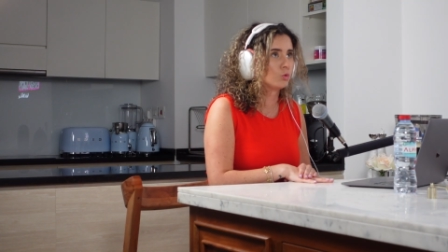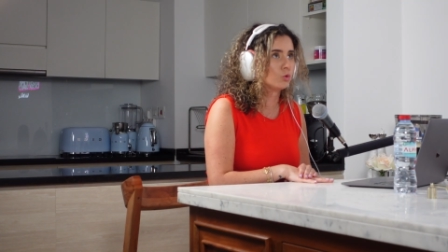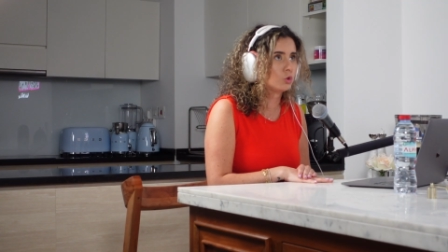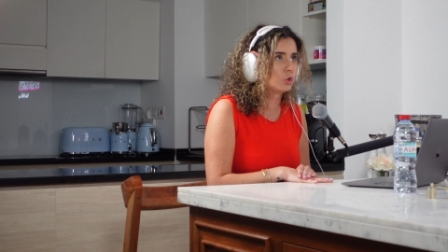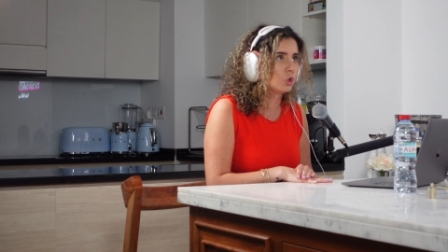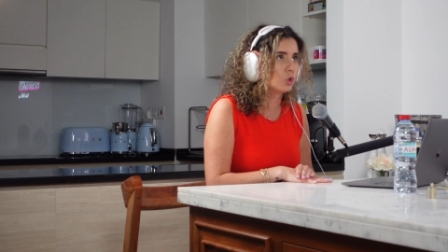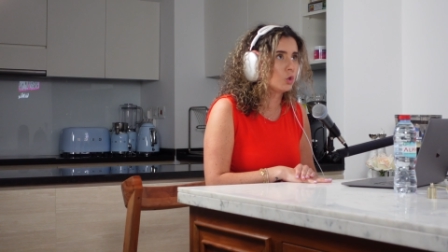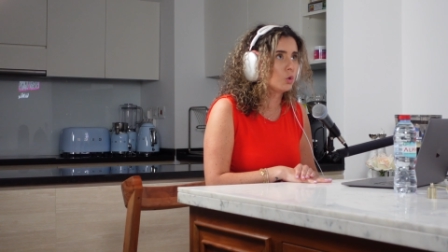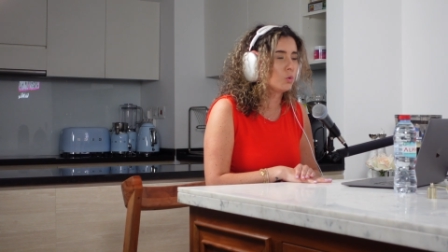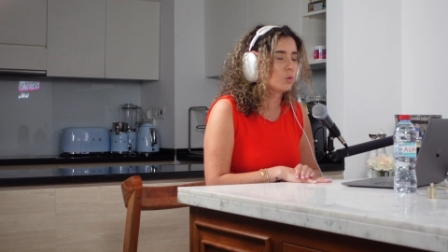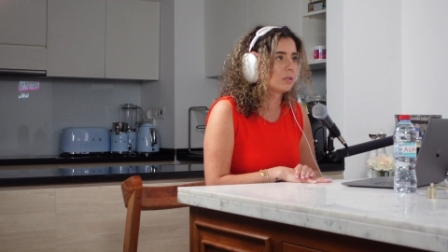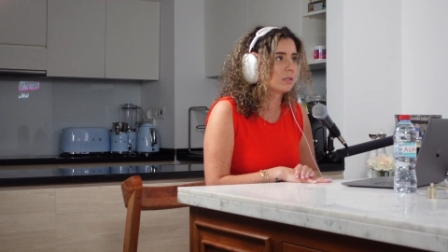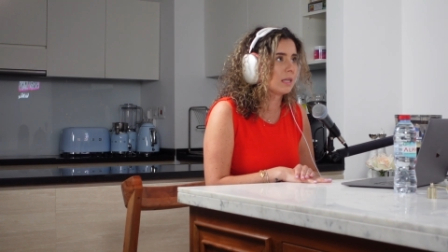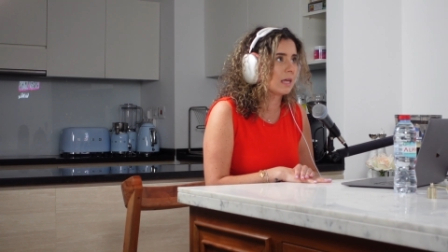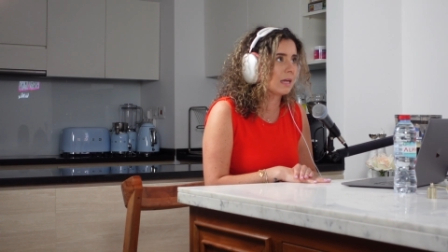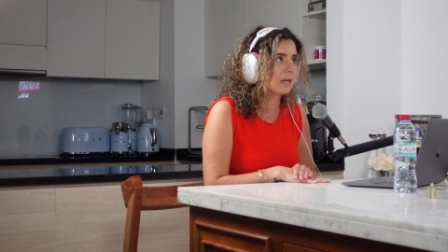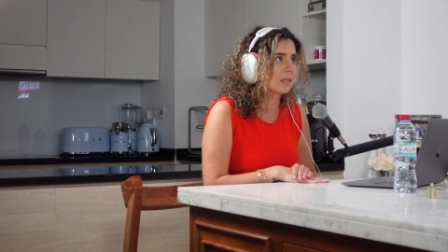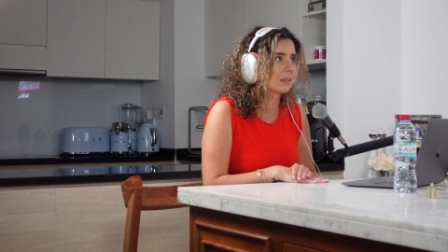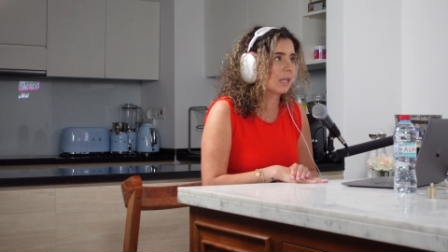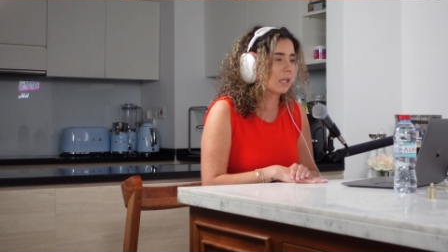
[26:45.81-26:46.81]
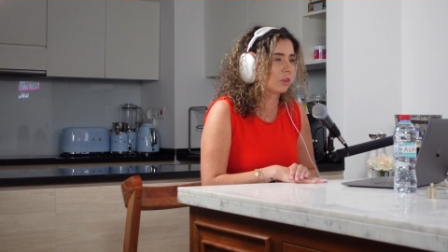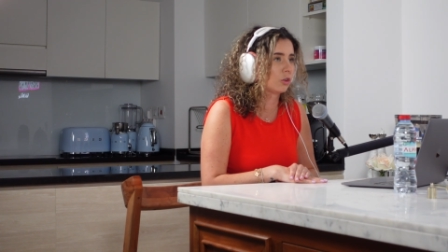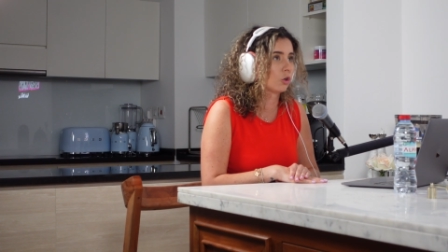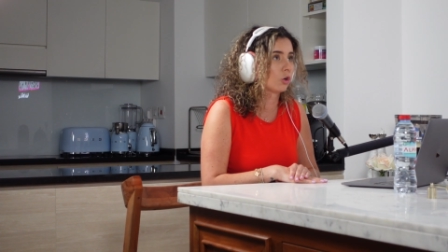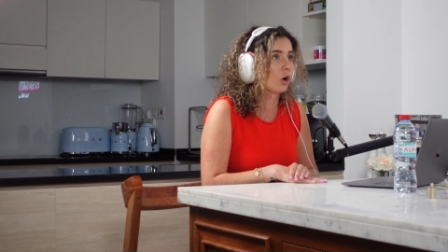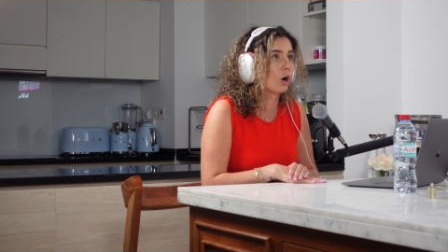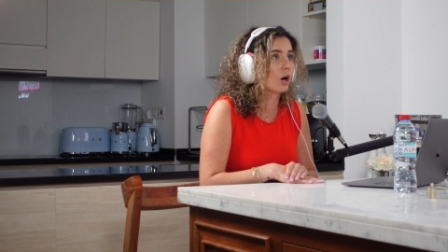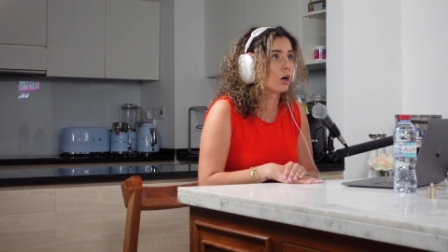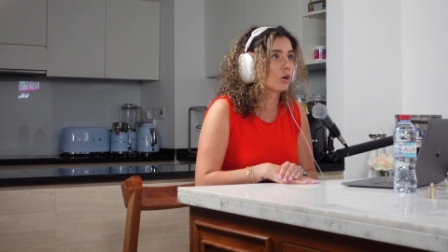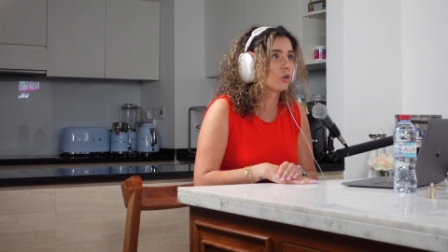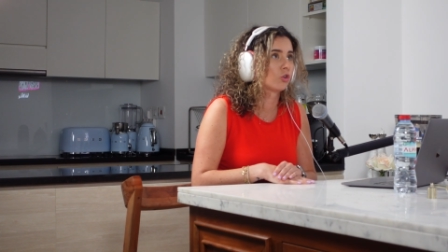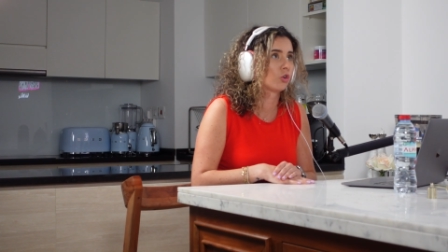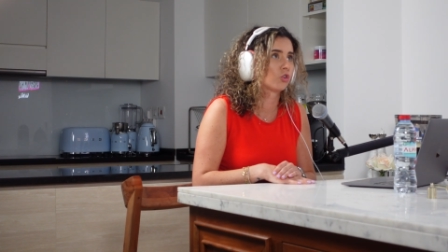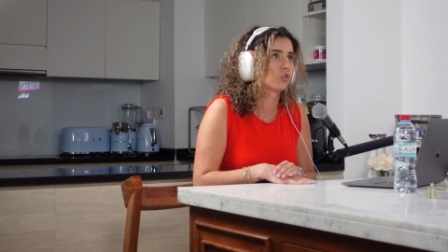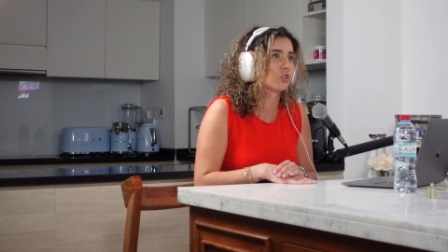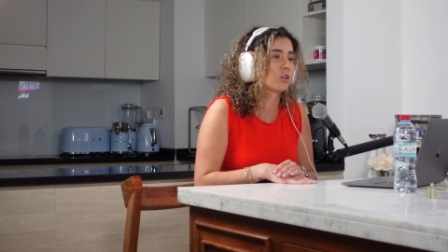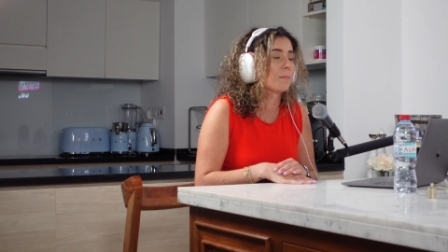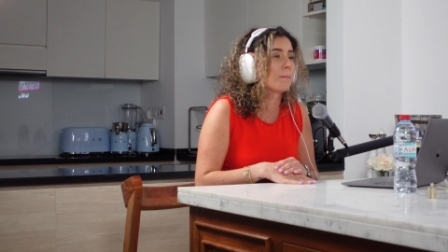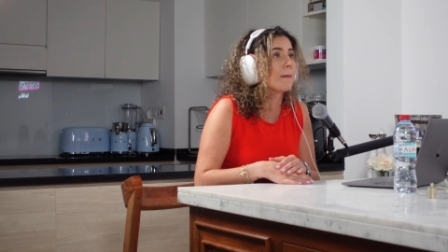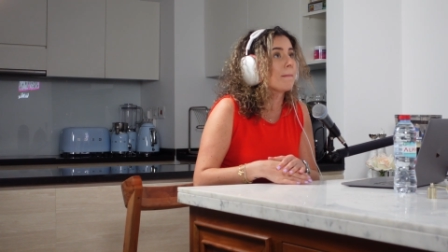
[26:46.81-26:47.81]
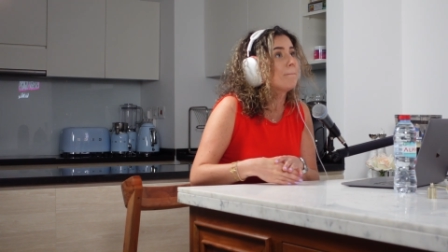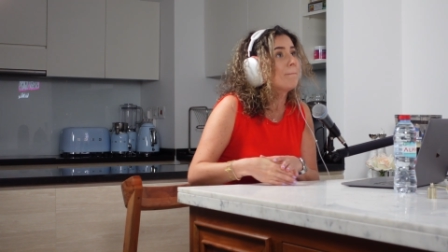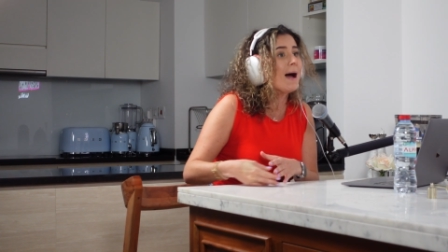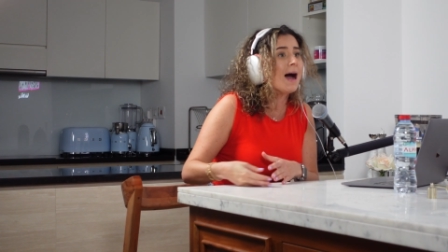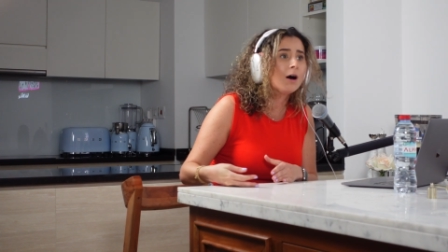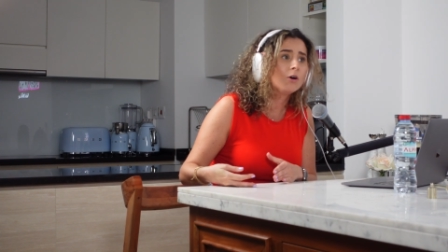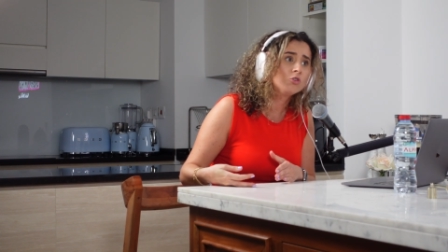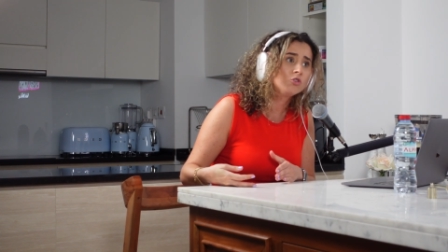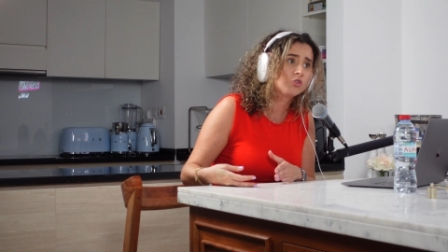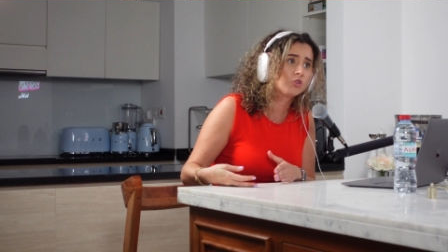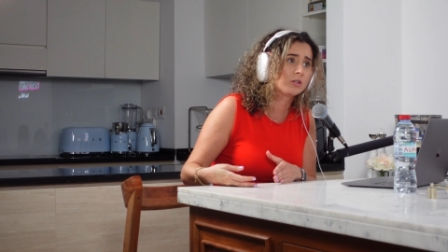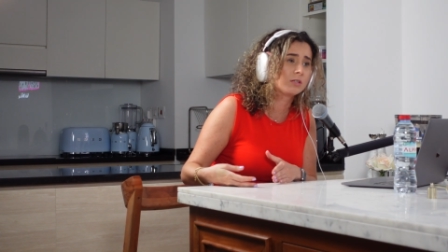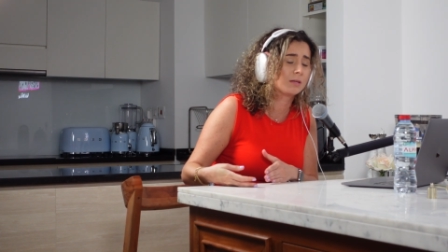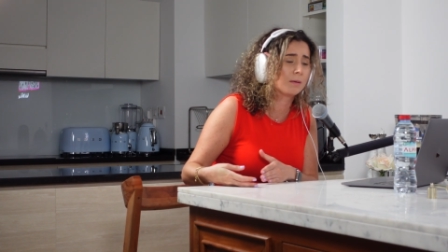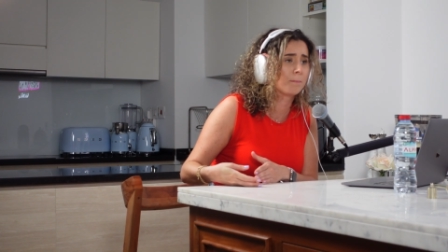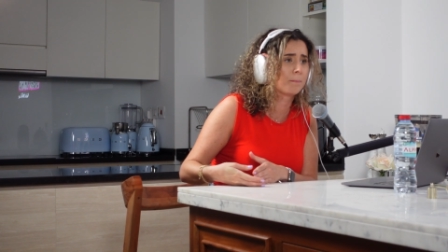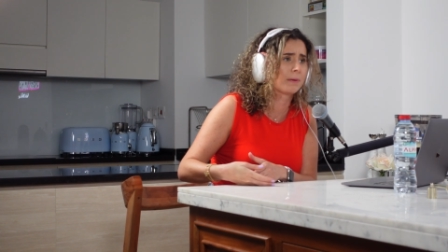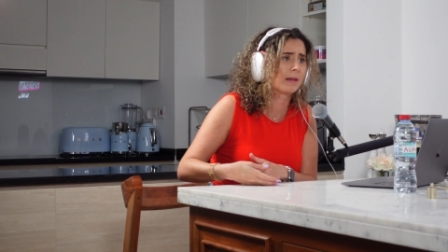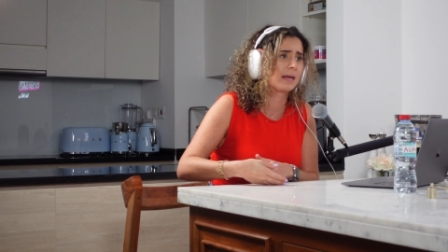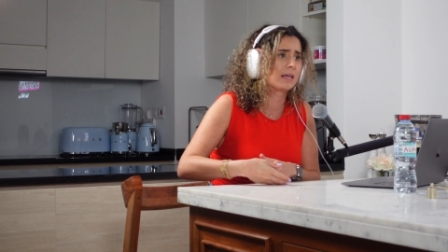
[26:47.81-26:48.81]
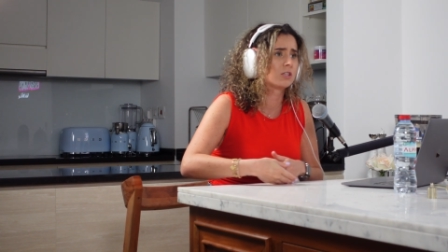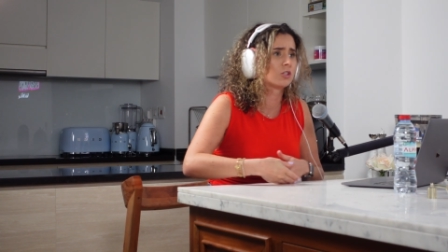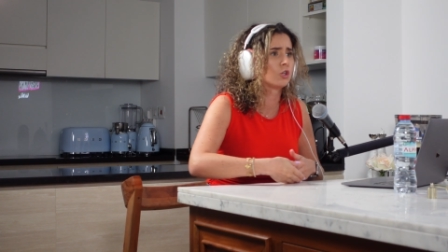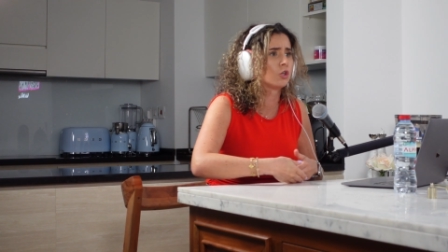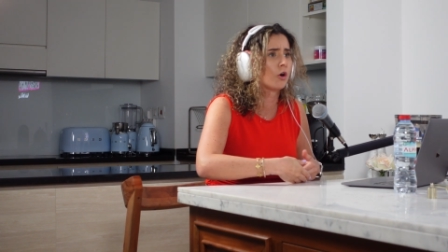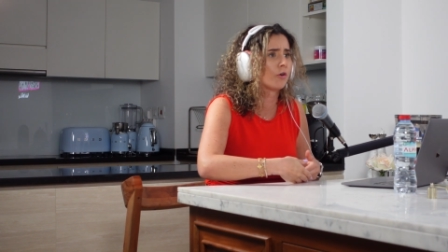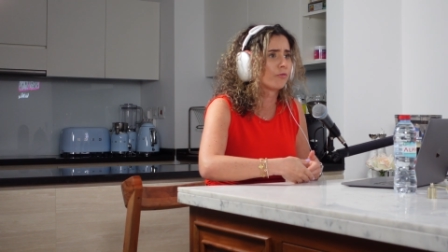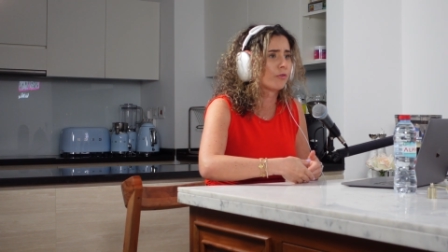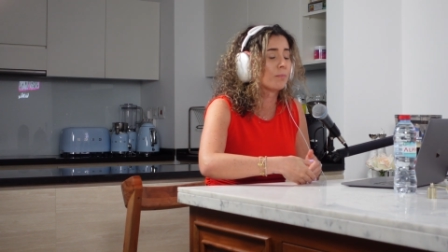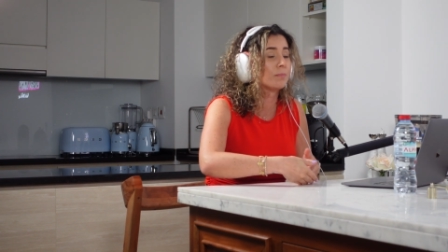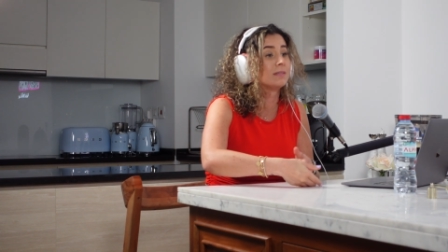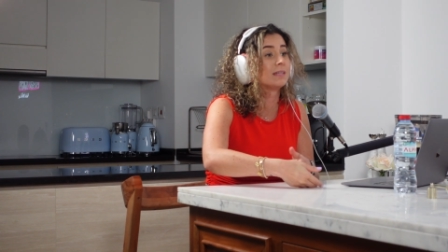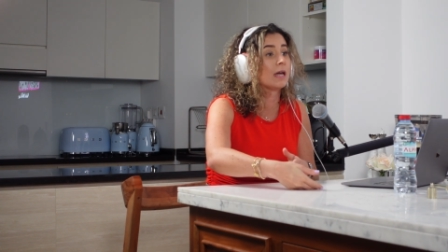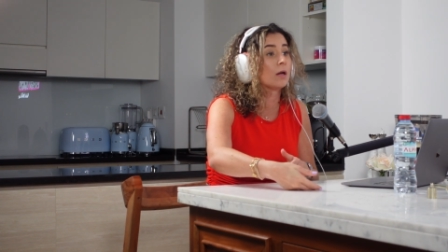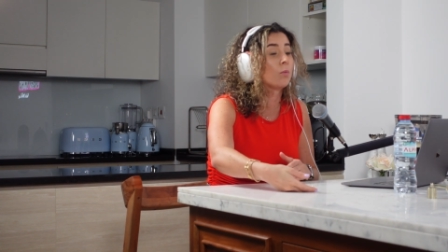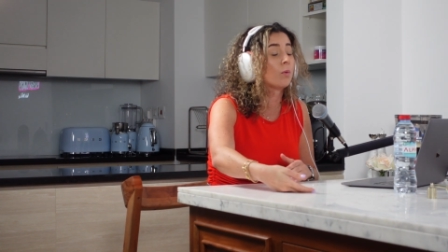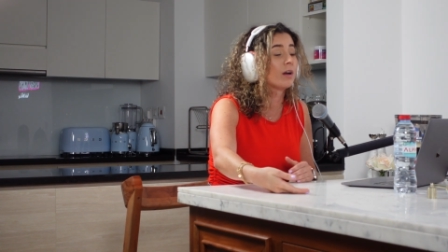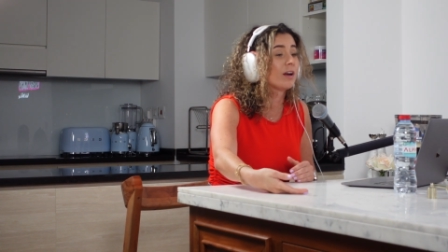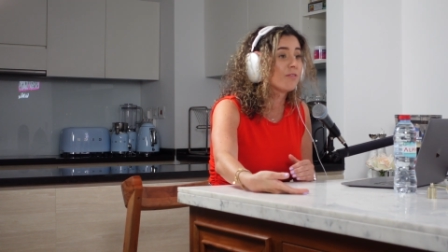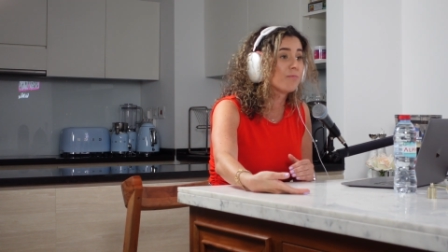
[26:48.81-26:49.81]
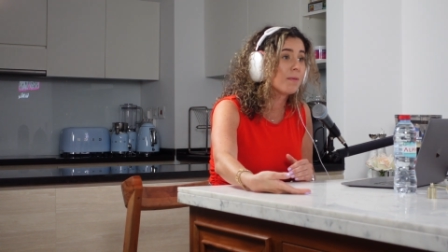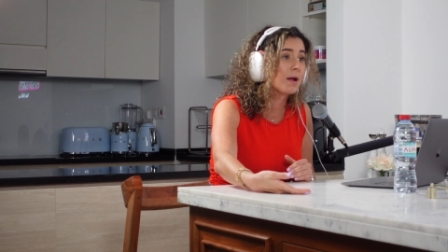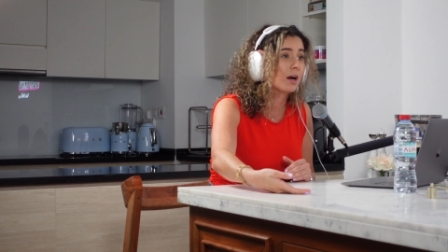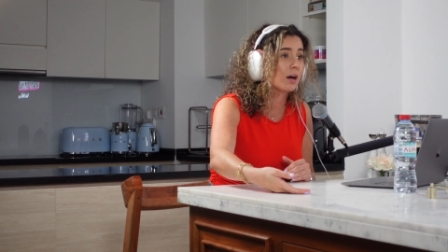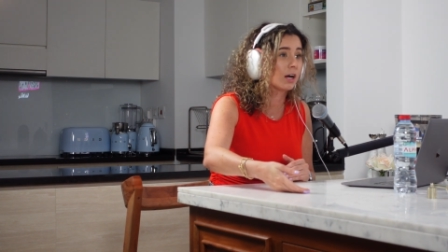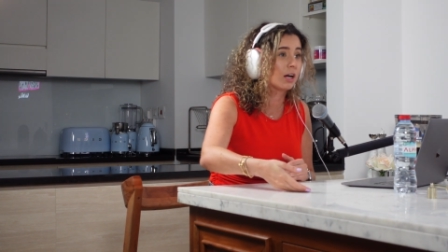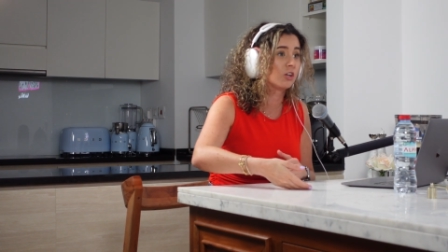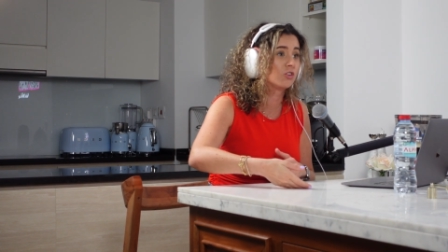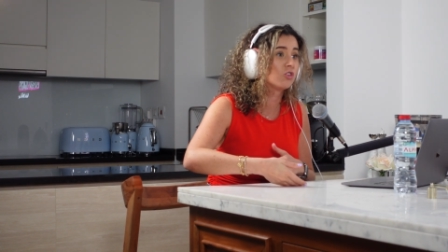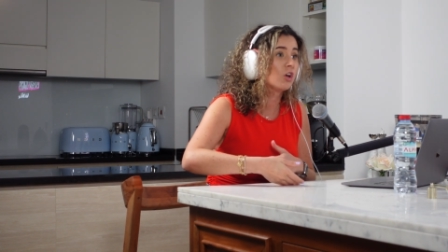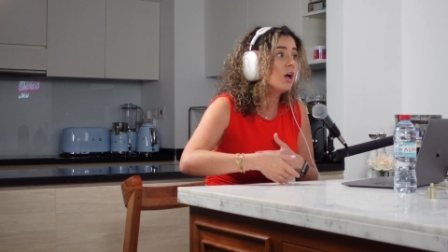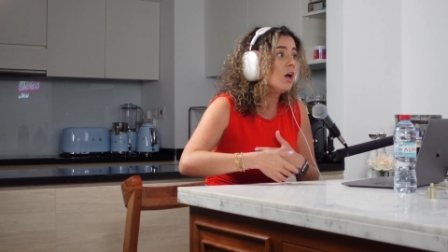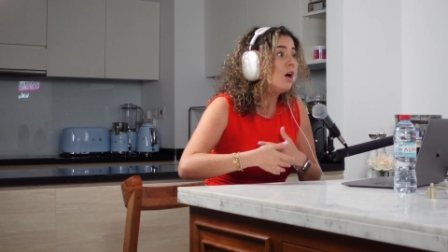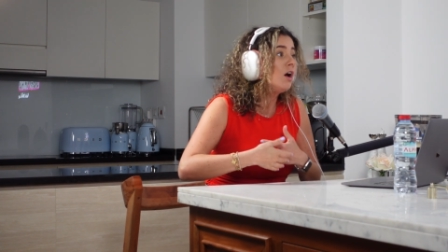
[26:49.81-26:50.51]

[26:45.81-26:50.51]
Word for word: do you think that there are there should be boundaries in place you know from day one of marriage